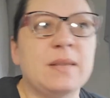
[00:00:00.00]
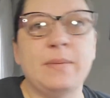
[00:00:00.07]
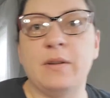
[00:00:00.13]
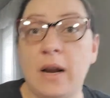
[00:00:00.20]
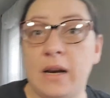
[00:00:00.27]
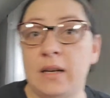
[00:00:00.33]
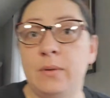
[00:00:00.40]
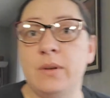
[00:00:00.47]
but
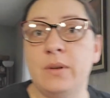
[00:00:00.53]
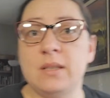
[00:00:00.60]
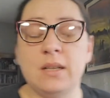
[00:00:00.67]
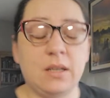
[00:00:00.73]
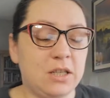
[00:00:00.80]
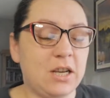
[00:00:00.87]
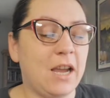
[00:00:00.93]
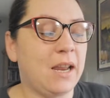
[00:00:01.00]
Randy wasn't
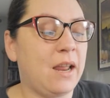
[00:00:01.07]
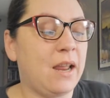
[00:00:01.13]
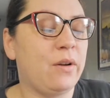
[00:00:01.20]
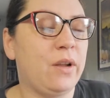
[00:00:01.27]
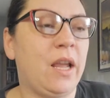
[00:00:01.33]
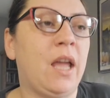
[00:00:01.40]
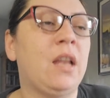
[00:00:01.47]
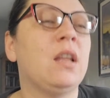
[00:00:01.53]
done checking
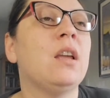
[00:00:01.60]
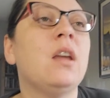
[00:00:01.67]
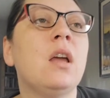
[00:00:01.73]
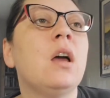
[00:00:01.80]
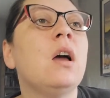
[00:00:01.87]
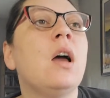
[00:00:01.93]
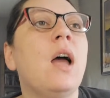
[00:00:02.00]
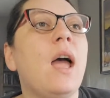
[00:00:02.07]
out yet.
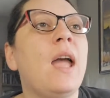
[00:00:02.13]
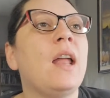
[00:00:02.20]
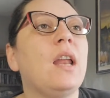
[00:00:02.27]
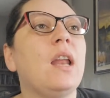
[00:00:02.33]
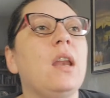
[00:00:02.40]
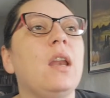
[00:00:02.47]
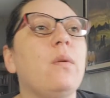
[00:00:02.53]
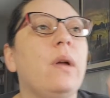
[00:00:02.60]
And
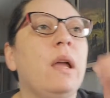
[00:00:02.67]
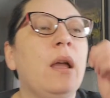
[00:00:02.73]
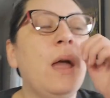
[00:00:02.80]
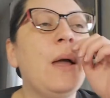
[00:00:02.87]
anyway,